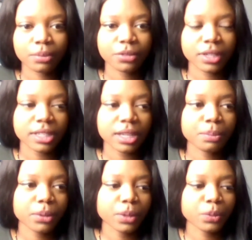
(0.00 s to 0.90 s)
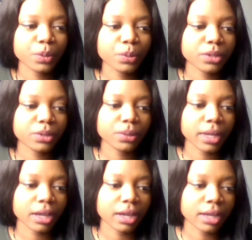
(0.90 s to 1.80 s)
For example, when we were
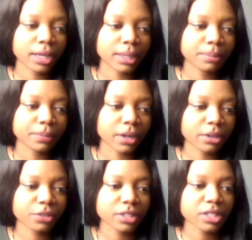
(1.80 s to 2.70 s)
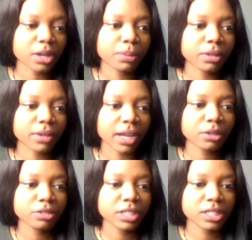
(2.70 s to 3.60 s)
doing our first couple of
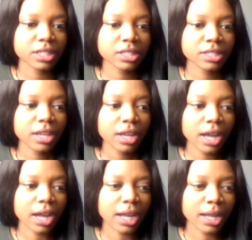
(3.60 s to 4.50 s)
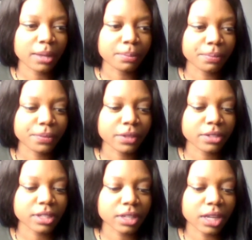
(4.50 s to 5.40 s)
outreaches,
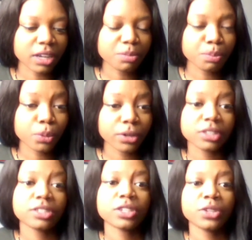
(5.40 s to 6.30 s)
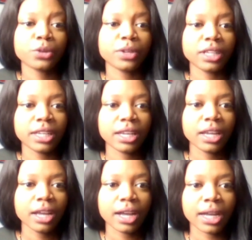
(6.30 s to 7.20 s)
there's a lot of border security
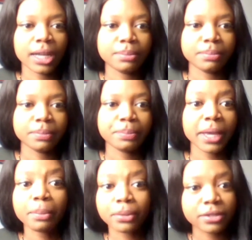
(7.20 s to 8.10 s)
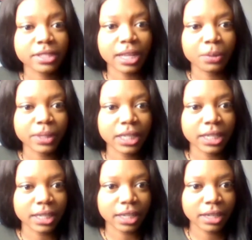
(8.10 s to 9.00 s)
papers that we
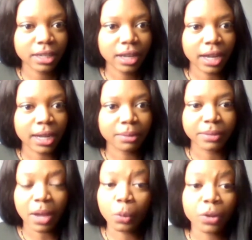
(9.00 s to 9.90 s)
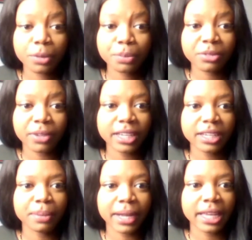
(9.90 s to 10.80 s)
needed that weren't
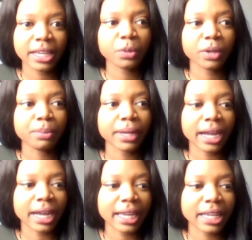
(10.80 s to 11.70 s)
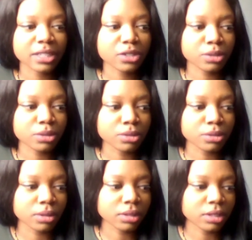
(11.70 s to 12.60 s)
provided by anyone, but I had
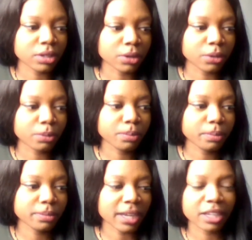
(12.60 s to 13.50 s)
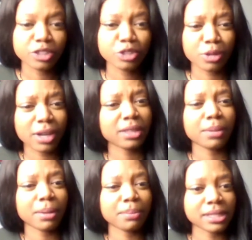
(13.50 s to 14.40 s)
to, kind of draw them
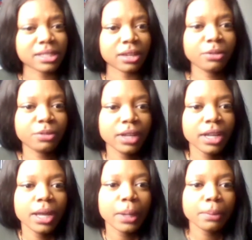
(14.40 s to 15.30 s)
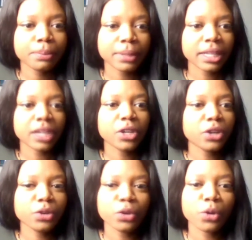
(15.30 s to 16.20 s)
up myself. But then
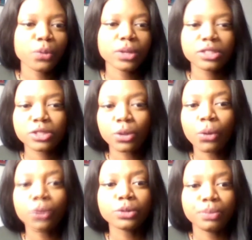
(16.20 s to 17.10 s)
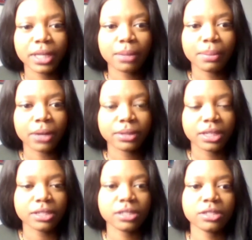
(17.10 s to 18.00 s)
no one told me about
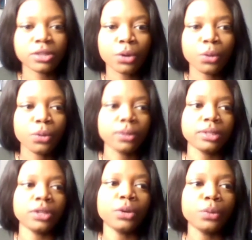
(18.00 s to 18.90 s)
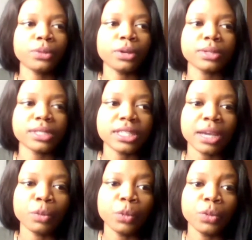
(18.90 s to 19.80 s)
this. So, there was a
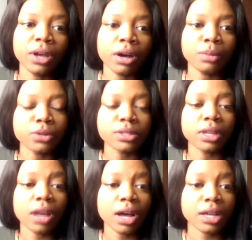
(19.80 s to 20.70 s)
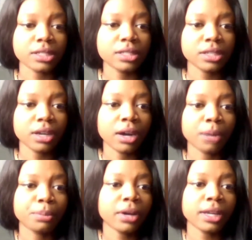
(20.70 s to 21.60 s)
time when we almost lost our
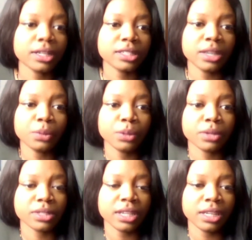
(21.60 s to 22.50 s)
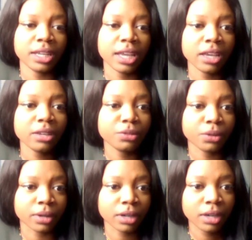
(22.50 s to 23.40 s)
products that we were sending aid
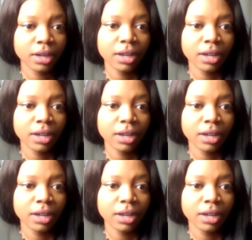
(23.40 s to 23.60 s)
for,